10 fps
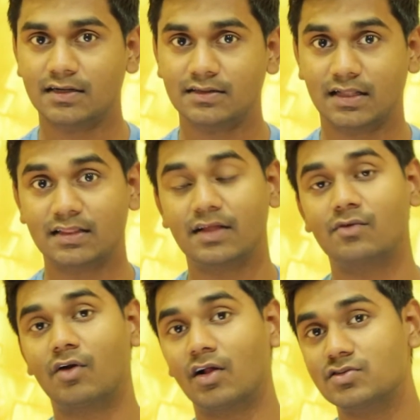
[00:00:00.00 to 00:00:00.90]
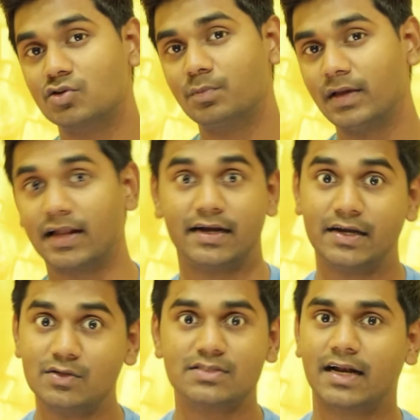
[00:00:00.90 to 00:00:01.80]
then there would also be an
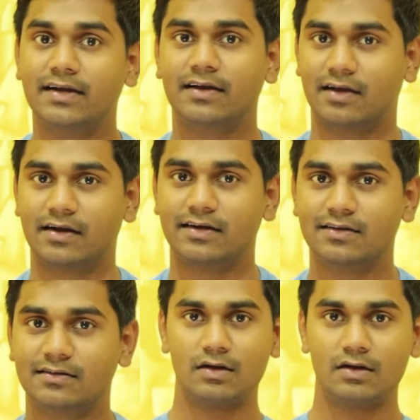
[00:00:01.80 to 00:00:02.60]
induced electric current.